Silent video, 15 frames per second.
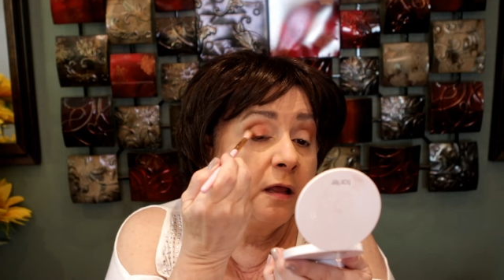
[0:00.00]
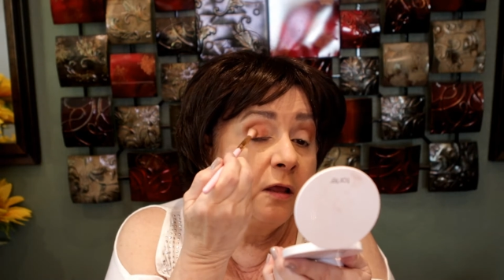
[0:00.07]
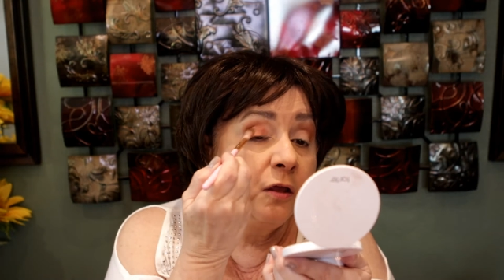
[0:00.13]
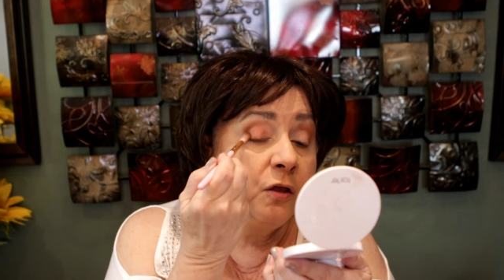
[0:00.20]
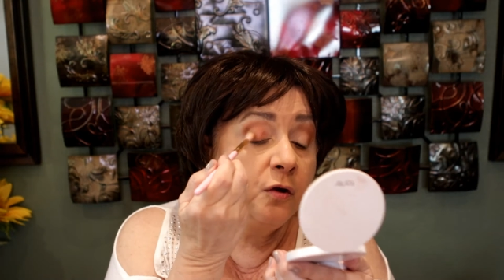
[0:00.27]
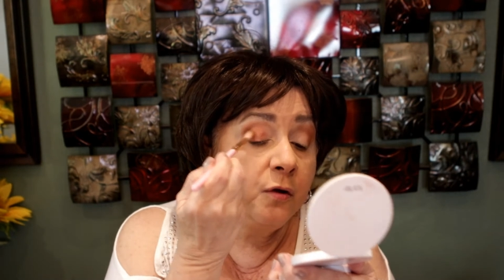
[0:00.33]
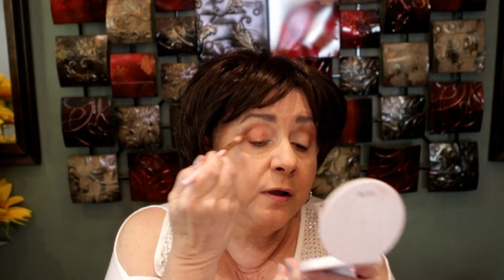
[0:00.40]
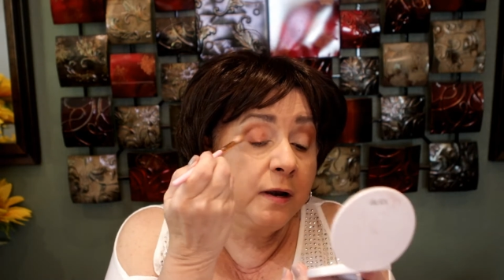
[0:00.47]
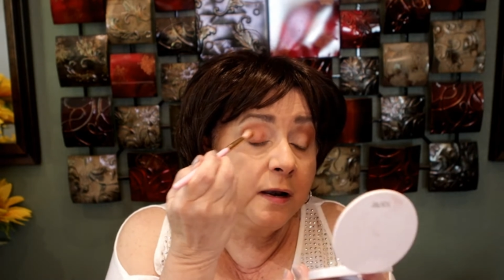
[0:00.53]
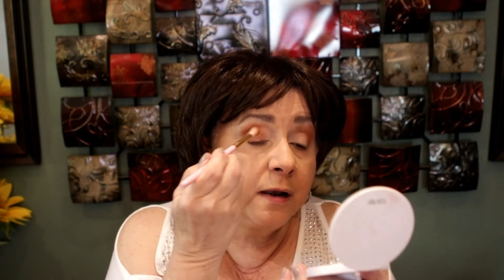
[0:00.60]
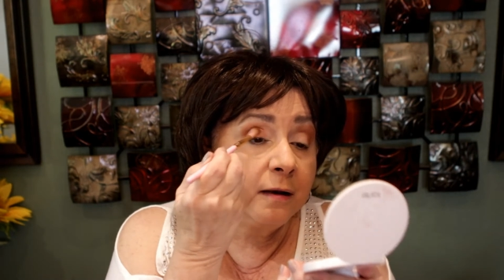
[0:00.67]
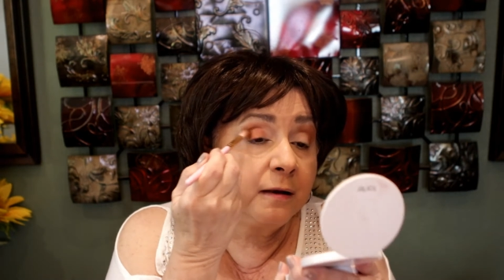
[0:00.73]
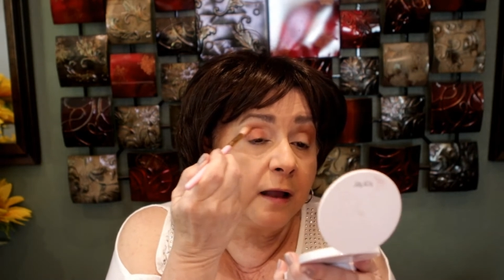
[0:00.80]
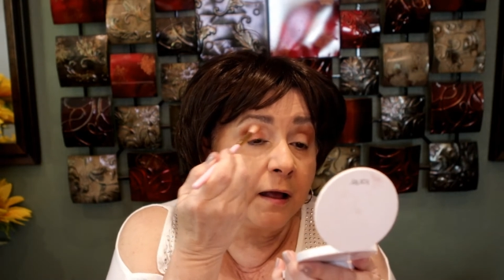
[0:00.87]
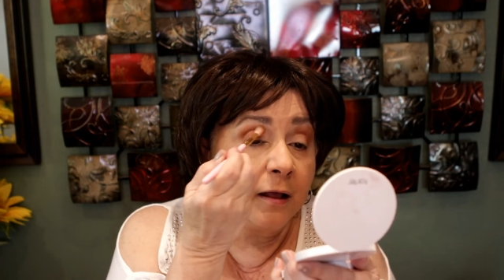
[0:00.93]
you know,
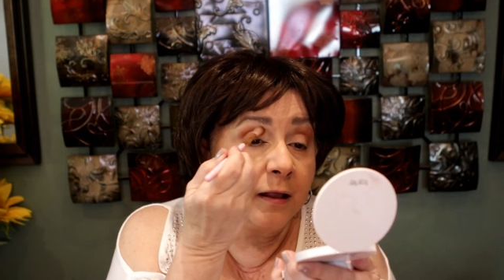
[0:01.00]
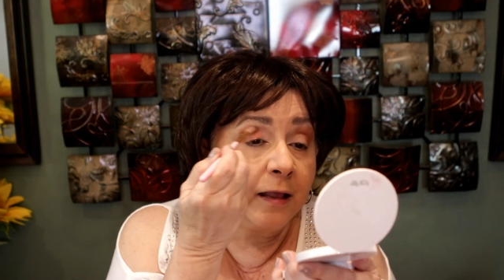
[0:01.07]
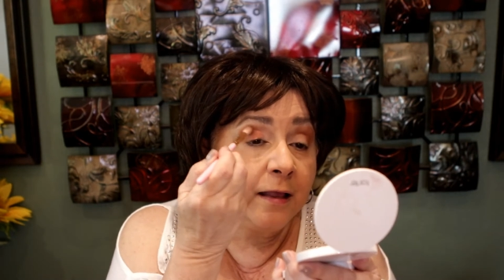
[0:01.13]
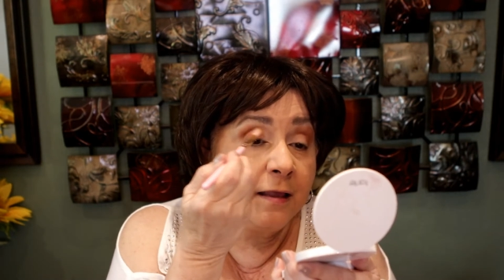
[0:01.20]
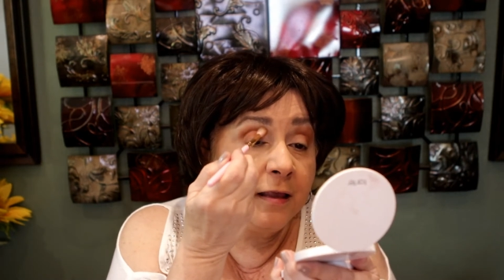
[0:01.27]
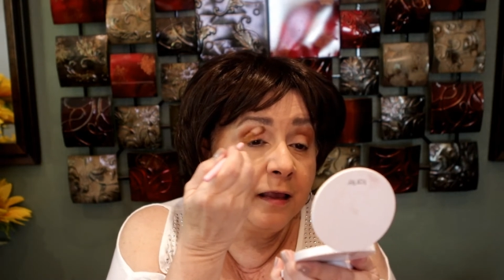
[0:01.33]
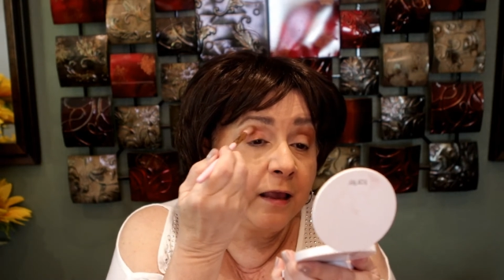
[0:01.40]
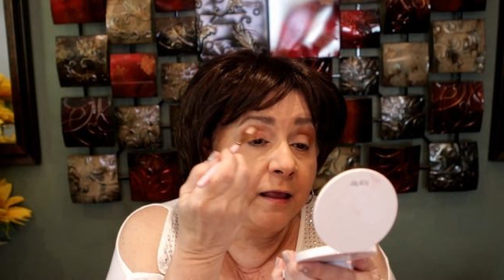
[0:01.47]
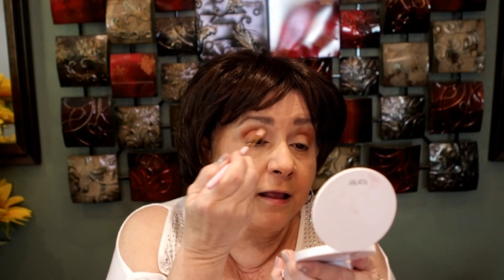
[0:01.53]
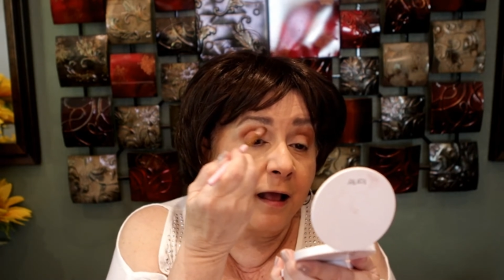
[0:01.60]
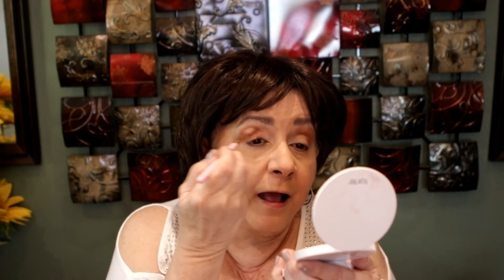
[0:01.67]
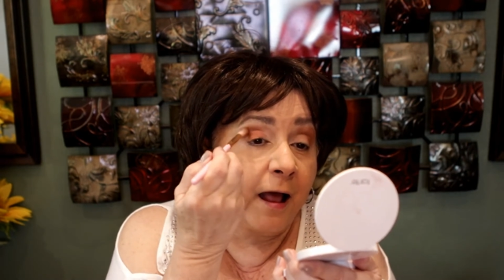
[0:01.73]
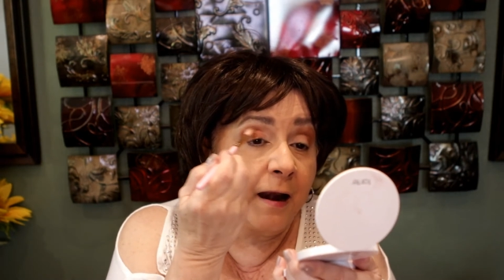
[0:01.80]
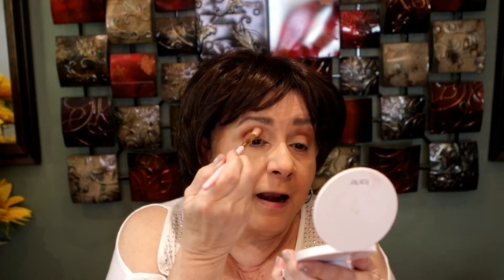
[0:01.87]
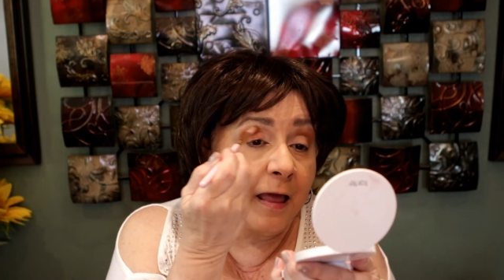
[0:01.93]

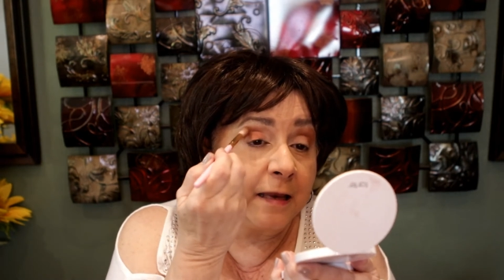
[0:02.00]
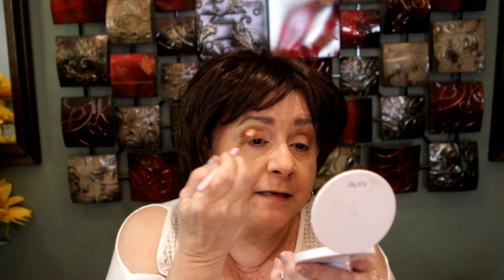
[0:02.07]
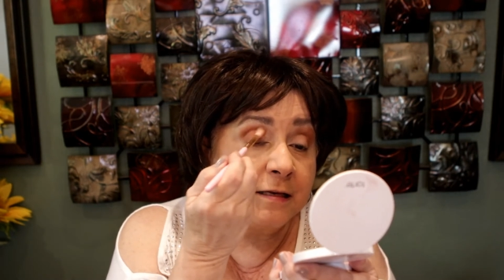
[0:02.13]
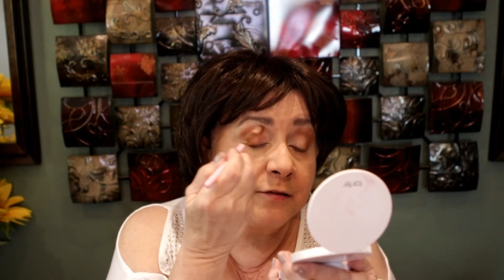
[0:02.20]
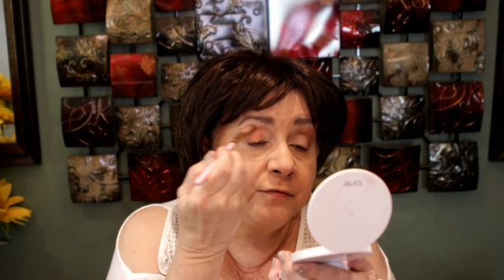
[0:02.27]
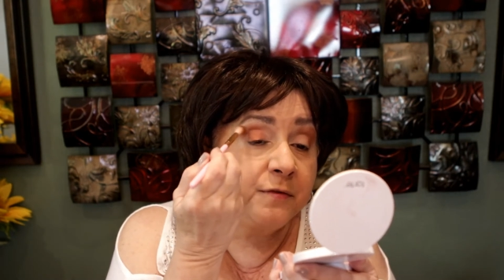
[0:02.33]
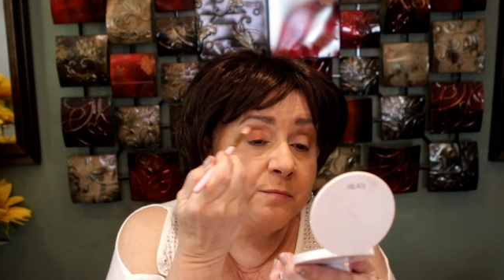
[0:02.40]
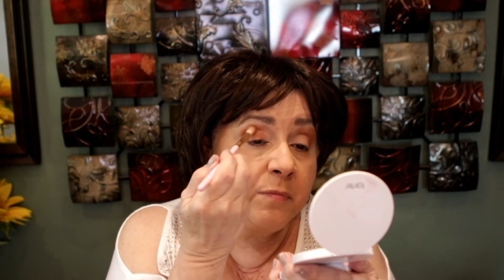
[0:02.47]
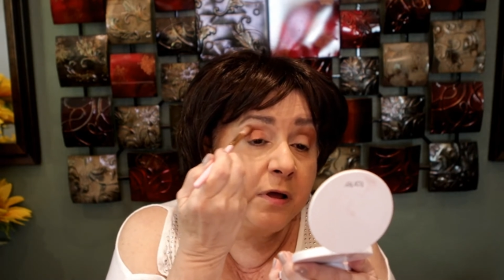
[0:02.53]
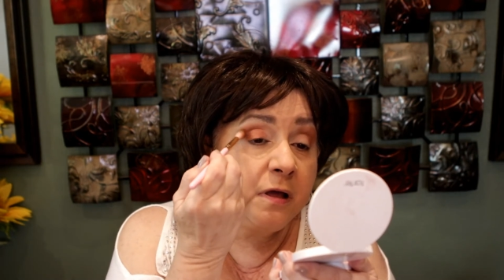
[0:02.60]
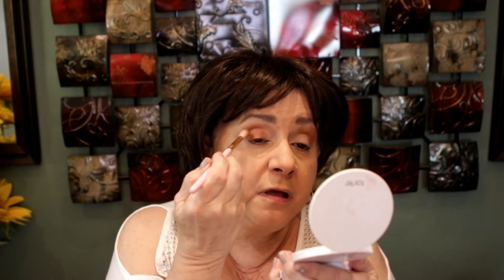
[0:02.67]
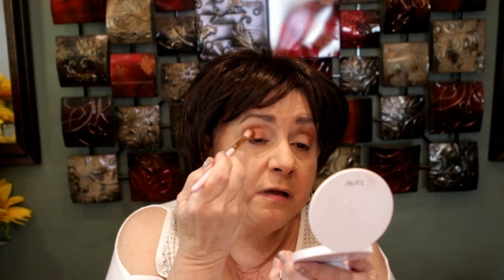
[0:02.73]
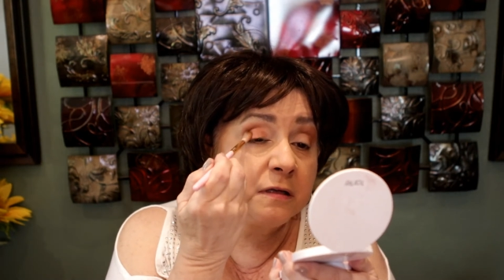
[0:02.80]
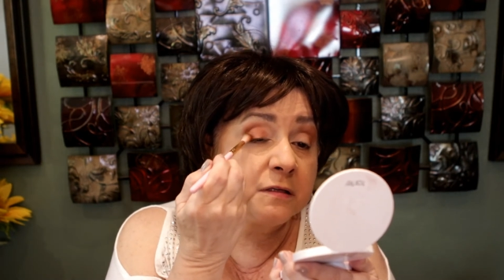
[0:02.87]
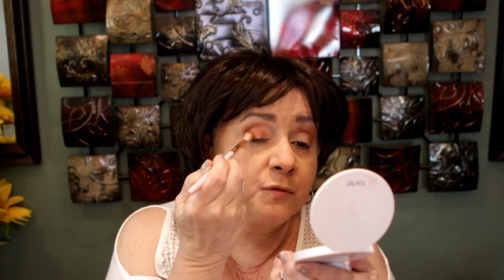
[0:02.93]
I like different
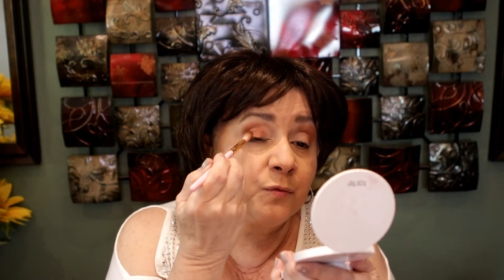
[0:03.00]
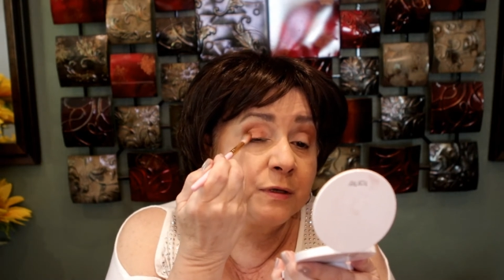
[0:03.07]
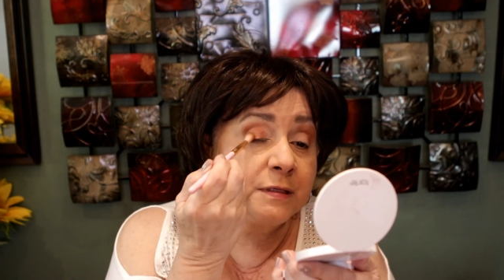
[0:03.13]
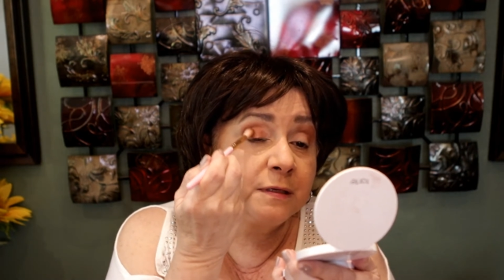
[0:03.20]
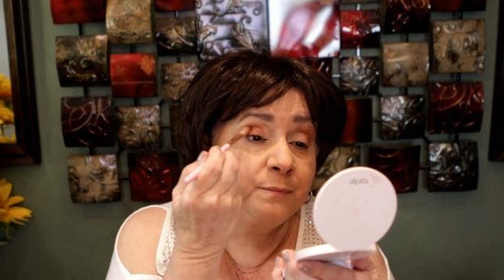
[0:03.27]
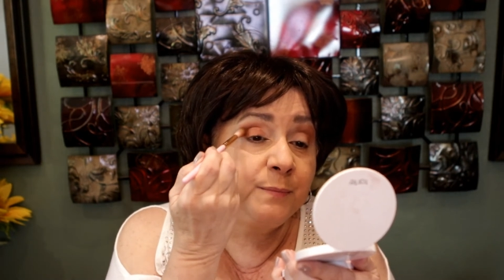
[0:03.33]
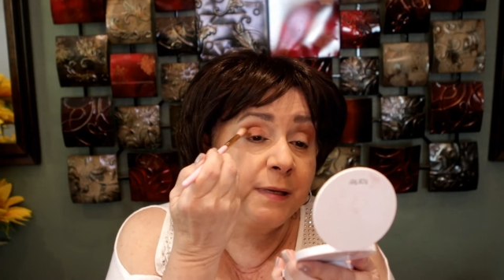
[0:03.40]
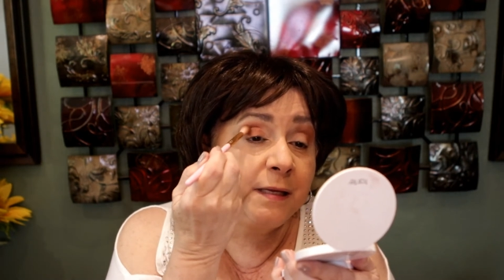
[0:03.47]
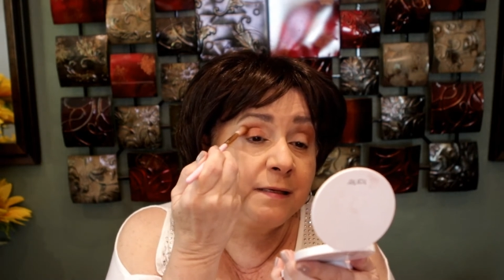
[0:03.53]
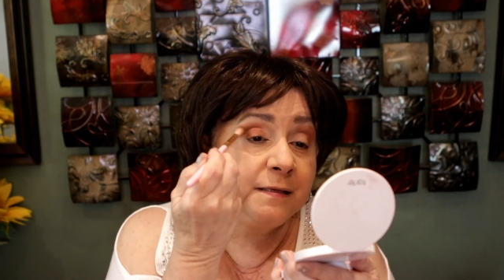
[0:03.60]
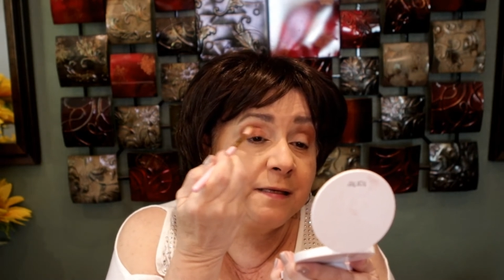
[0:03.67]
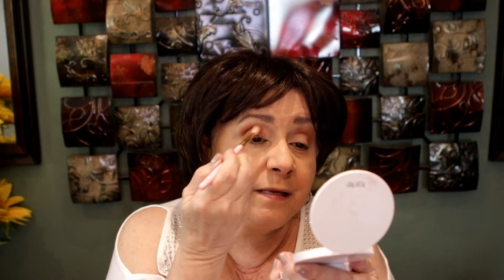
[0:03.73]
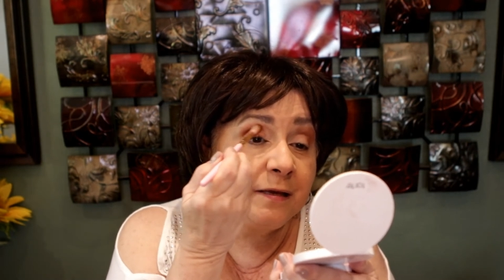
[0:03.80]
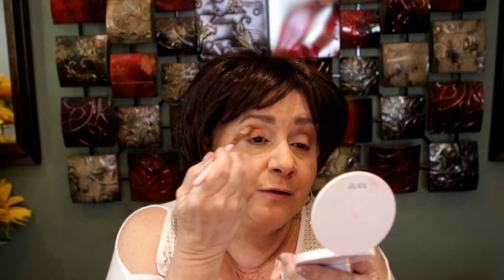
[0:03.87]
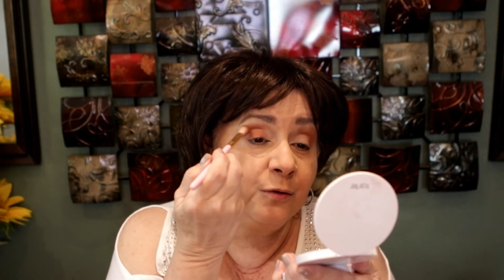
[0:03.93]
mugs. What's the big
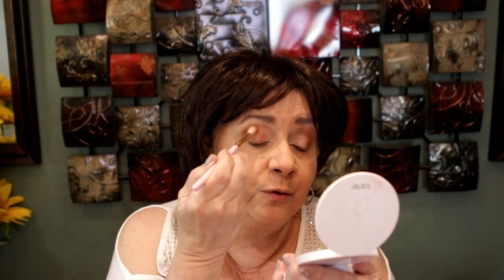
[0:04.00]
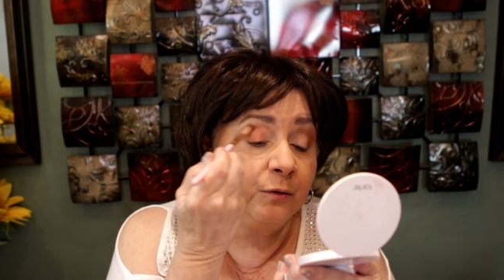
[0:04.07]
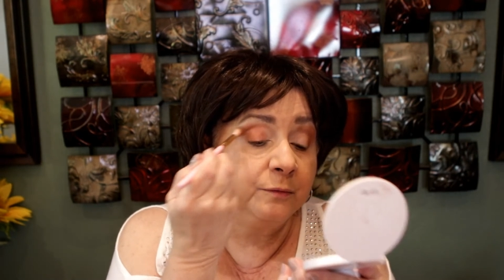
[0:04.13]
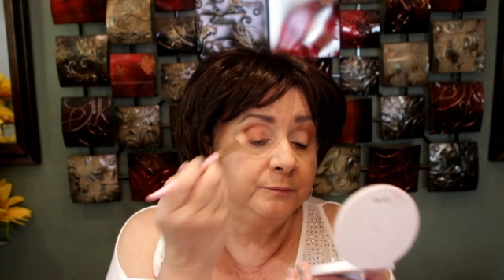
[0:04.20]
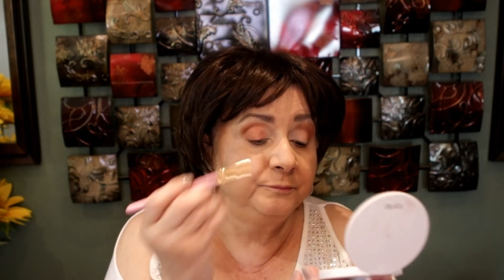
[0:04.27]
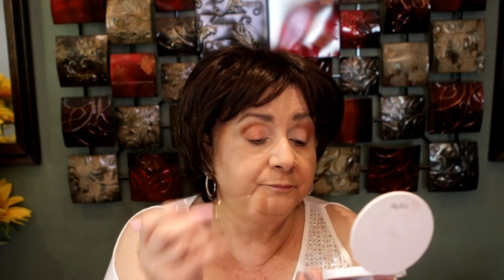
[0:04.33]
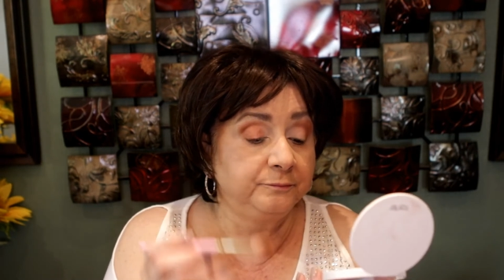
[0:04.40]
deal?